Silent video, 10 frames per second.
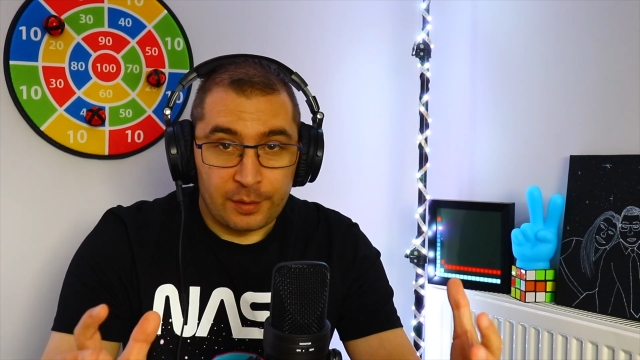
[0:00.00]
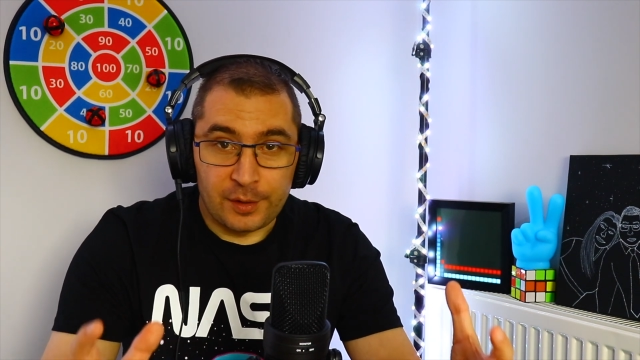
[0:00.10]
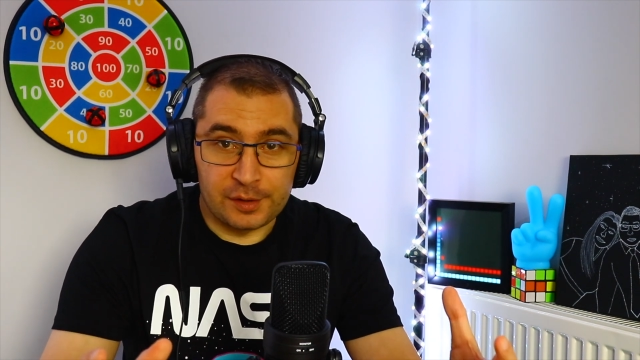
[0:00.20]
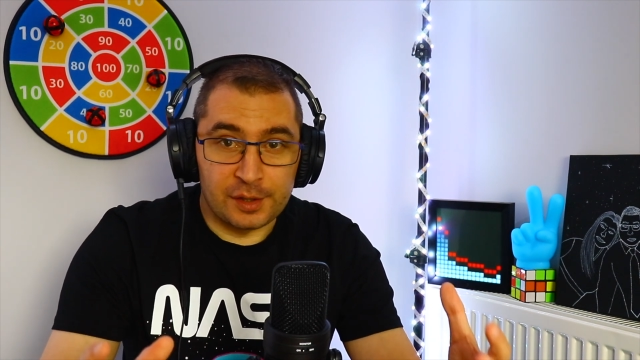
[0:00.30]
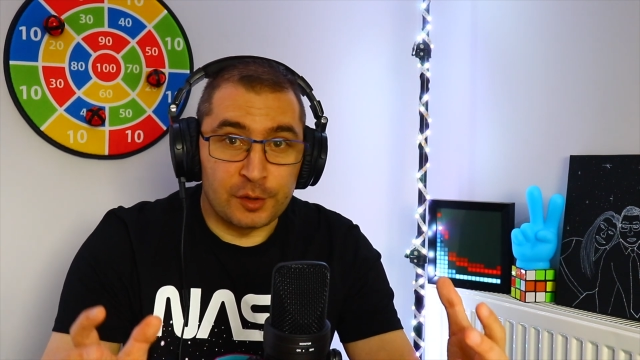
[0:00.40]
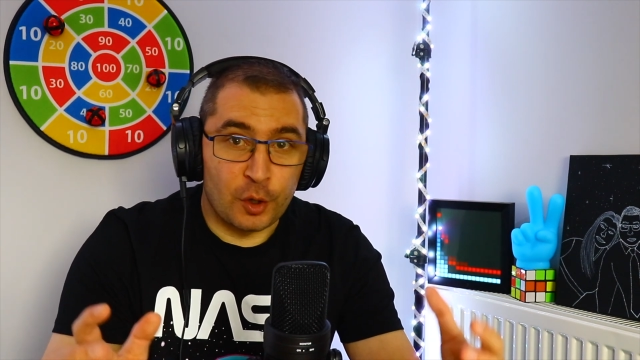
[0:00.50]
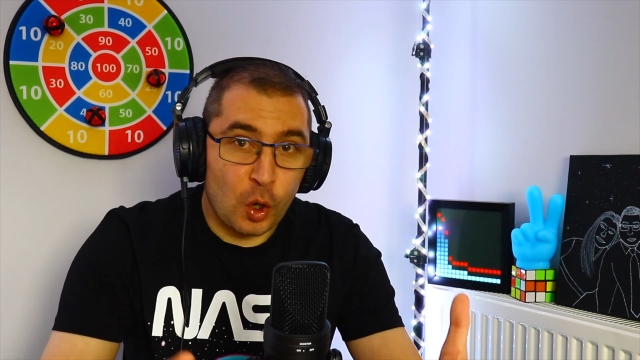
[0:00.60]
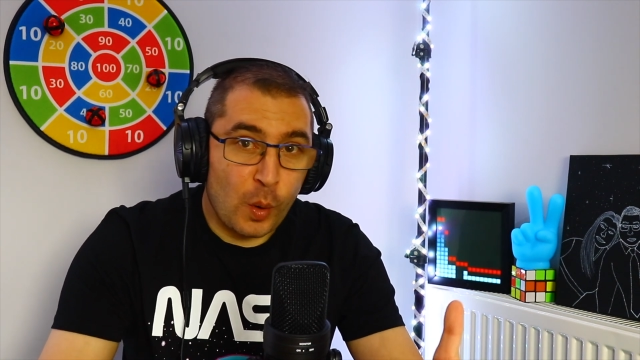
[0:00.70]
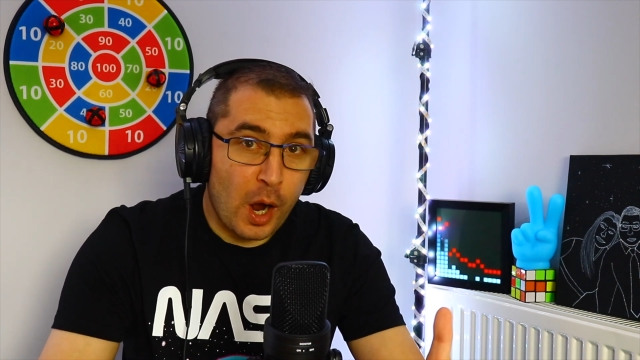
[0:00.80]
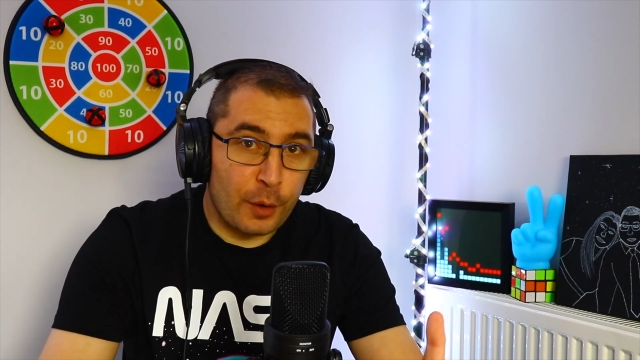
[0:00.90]
This is the
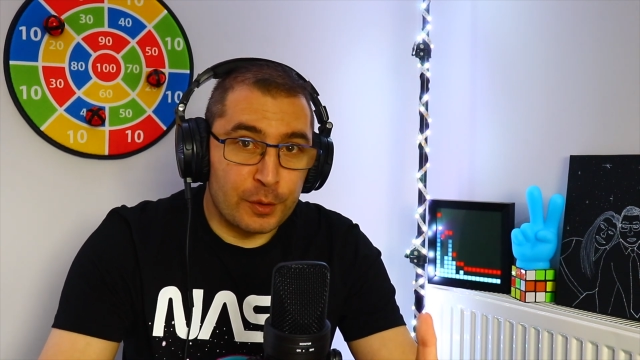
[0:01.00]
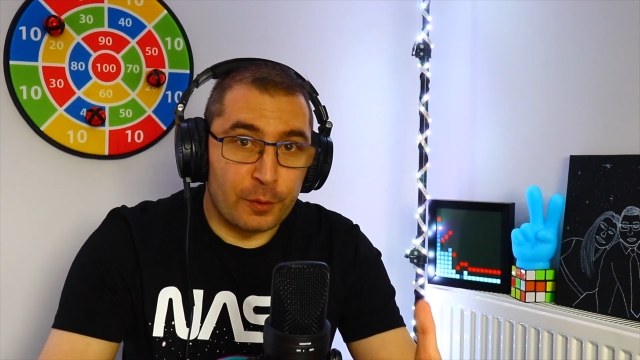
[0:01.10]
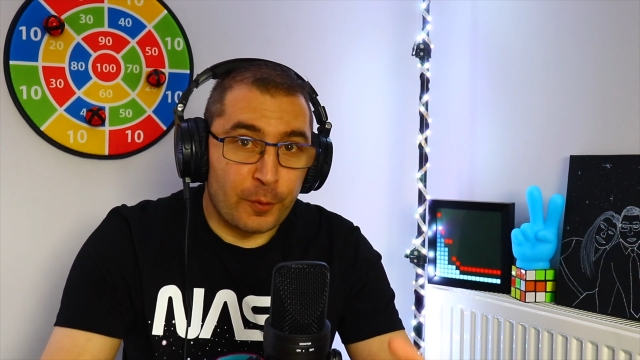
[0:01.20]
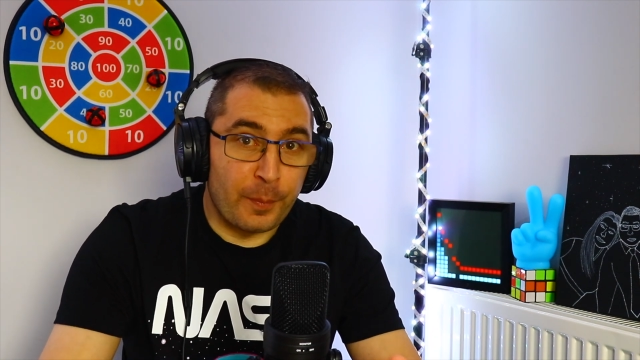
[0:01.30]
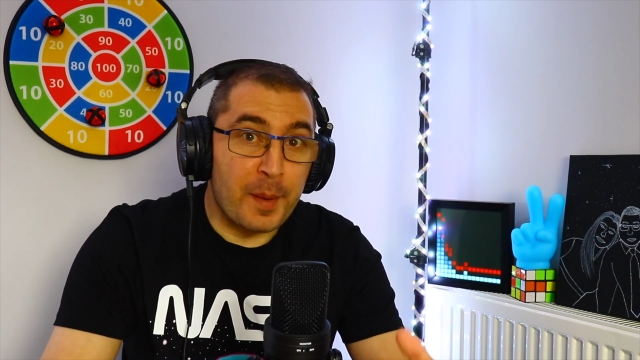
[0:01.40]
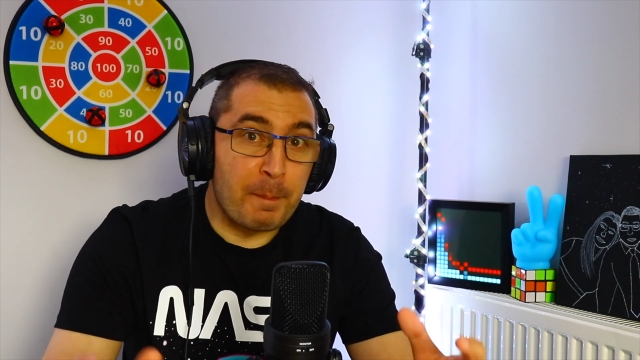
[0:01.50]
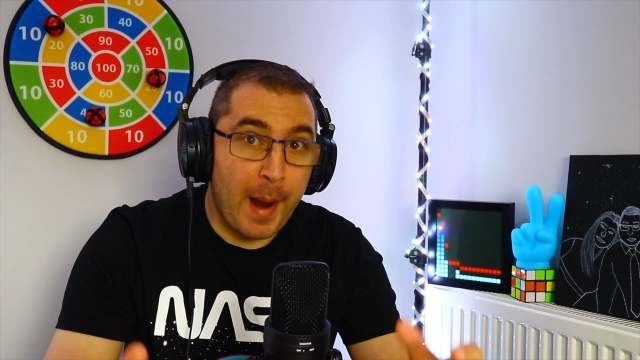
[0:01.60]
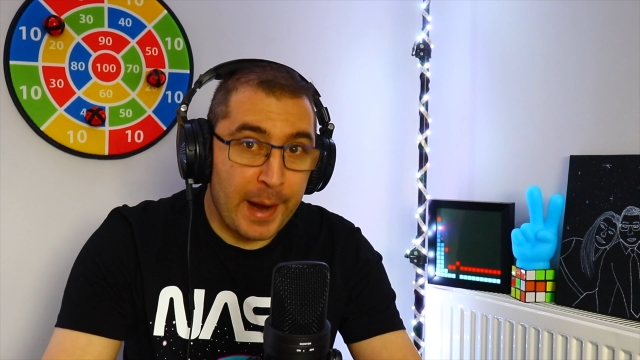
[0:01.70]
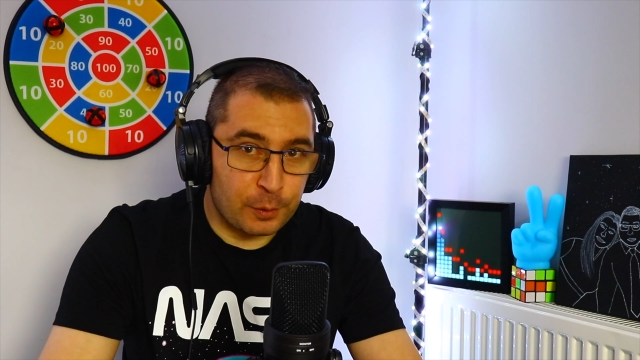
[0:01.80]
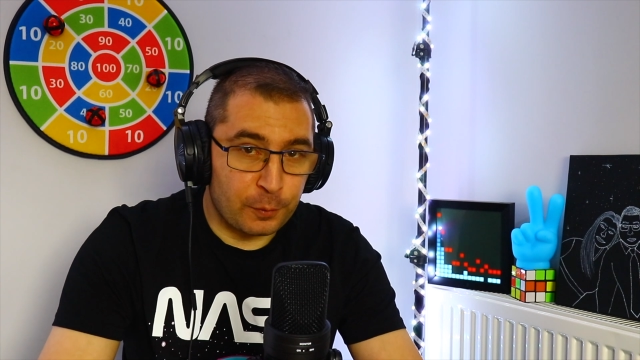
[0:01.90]
raw audio from the
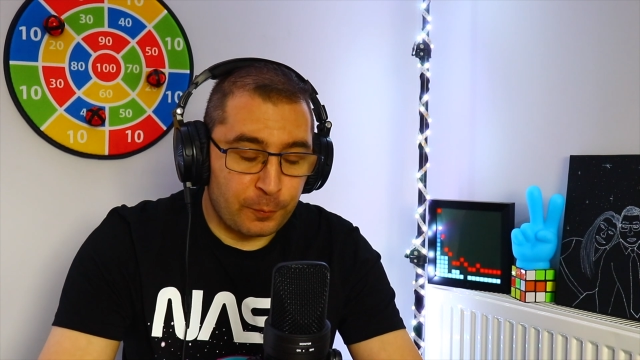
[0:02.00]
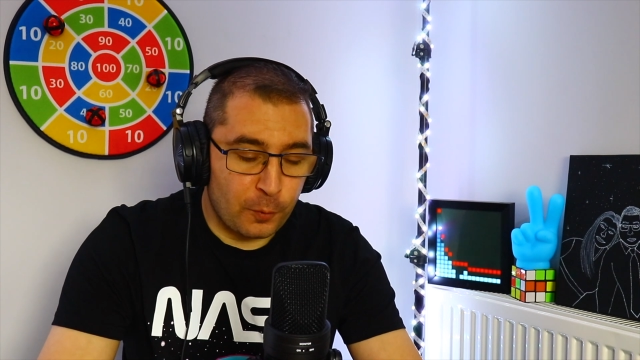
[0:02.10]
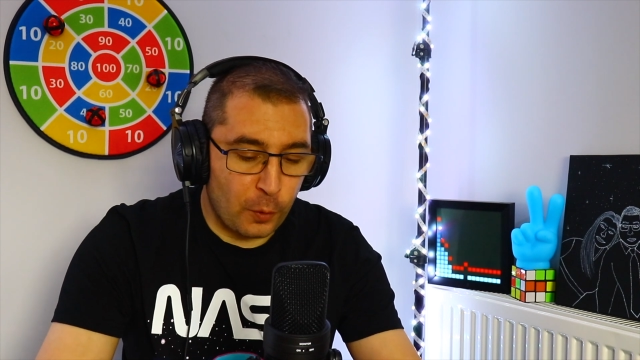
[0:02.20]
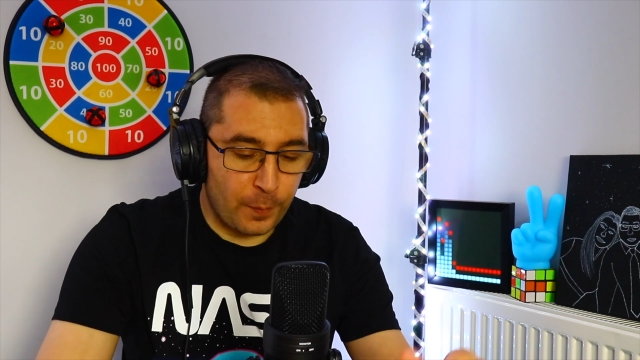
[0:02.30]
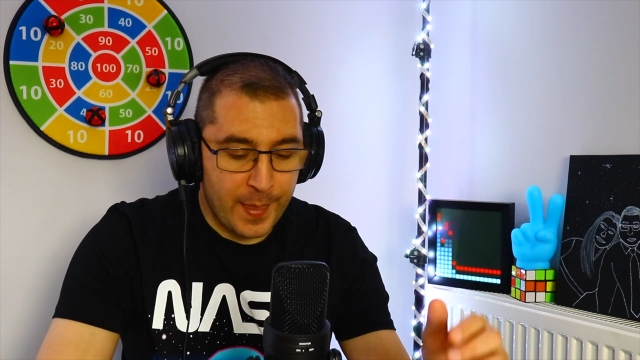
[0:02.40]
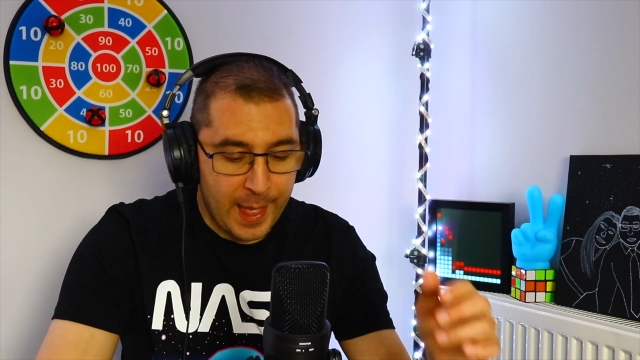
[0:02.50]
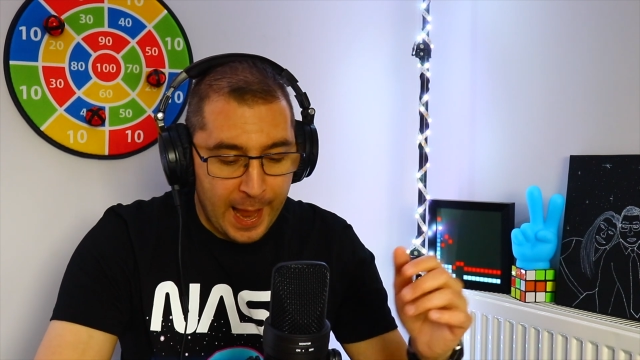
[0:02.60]
microphone.